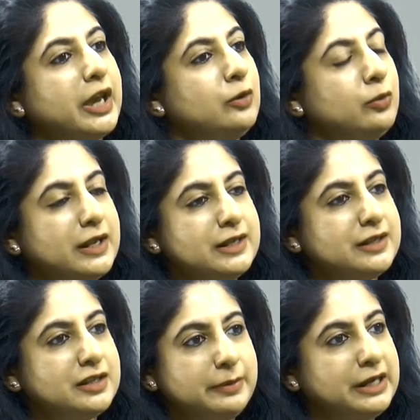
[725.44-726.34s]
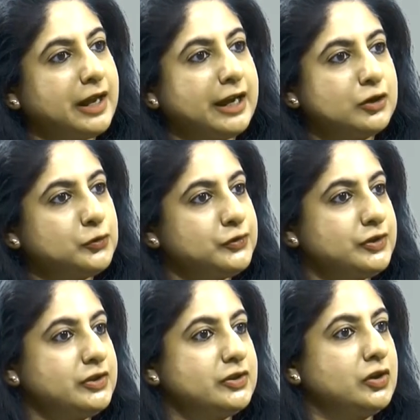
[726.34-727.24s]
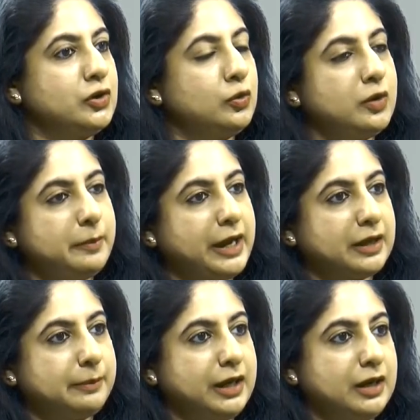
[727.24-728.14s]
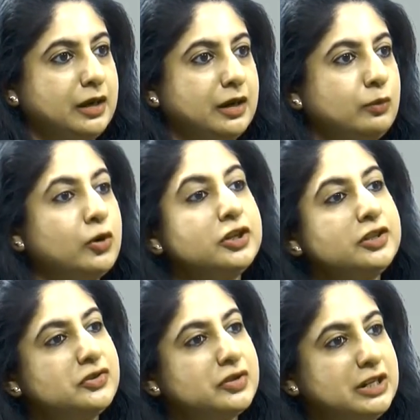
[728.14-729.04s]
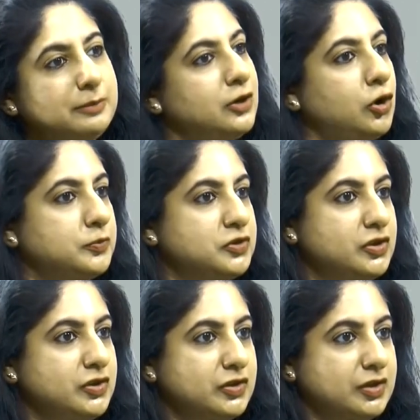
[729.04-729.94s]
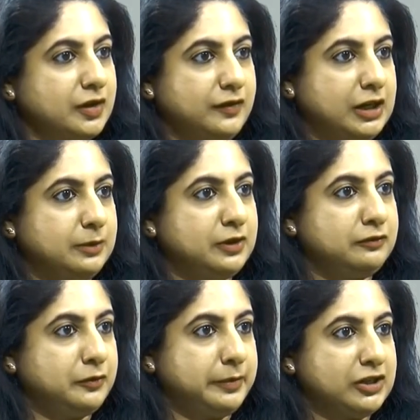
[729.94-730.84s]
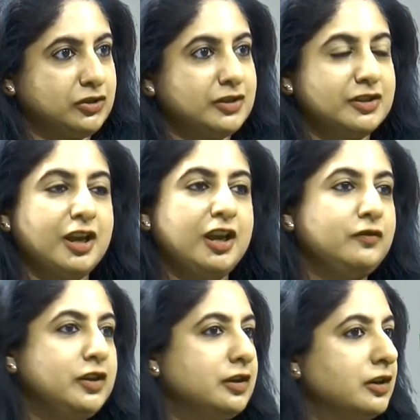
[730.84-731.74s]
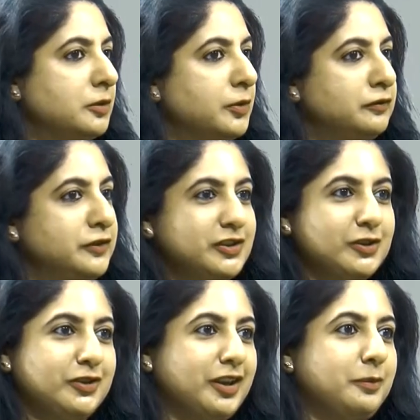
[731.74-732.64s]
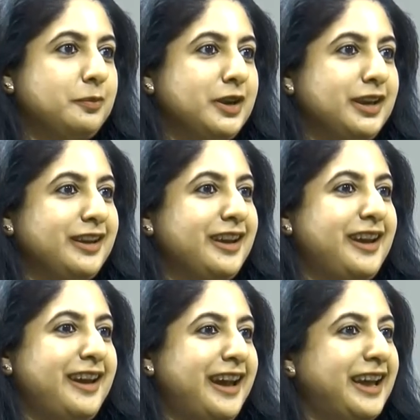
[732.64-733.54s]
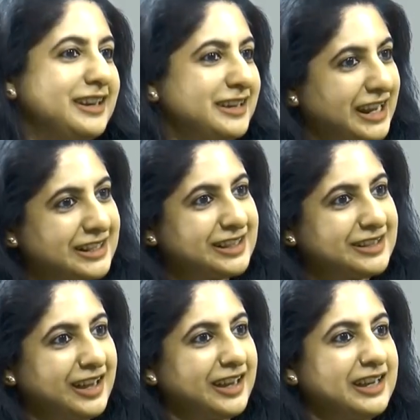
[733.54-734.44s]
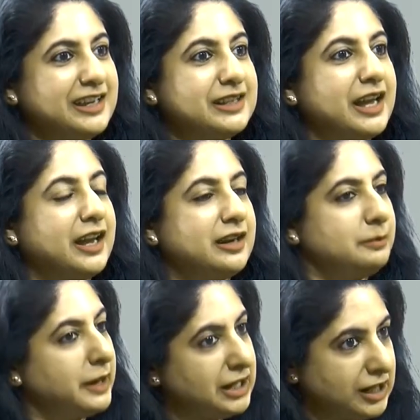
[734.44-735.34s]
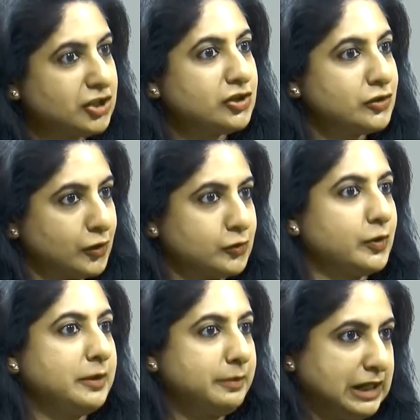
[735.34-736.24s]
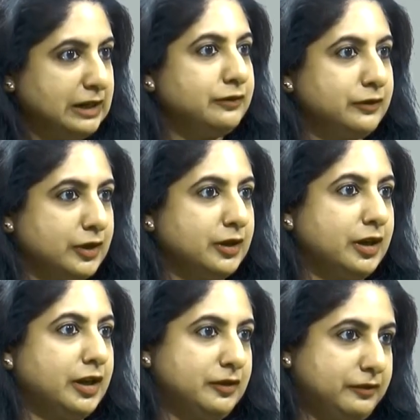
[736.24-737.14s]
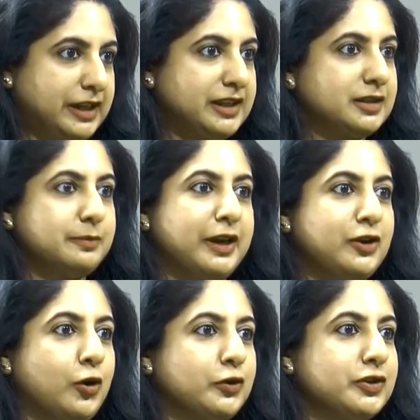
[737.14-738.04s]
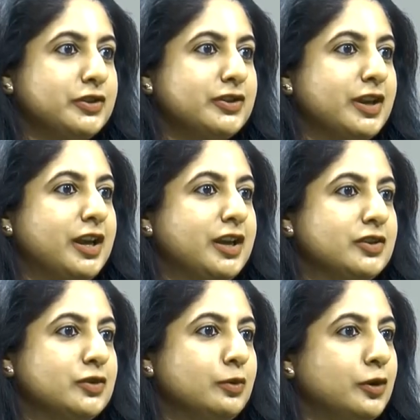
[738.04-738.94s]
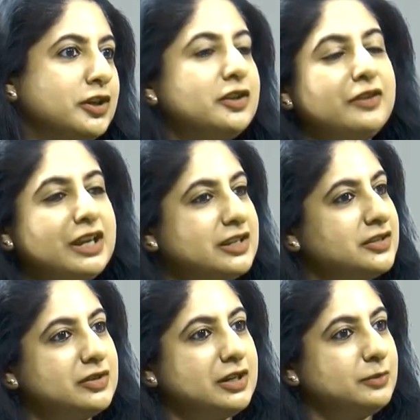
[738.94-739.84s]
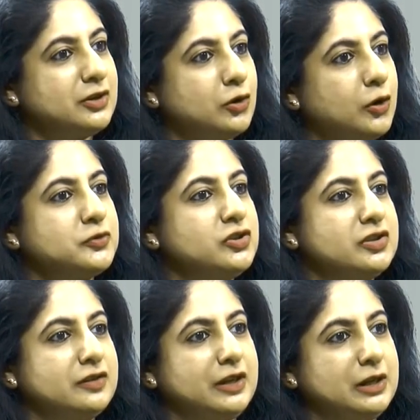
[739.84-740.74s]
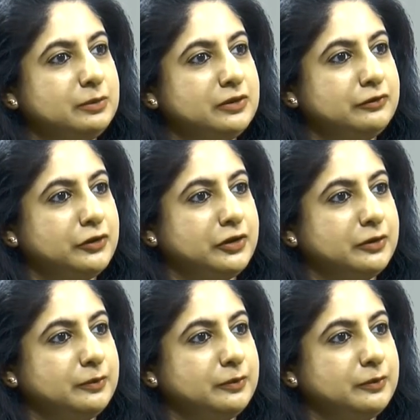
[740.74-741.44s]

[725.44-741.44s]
and once it's been diagnosed as lower back pain, what are the treatment options available for patients? We hear about physiotherapy and exercise and medications also, I believe, are advised by doctors. Okay. So what are the various treatment options available for the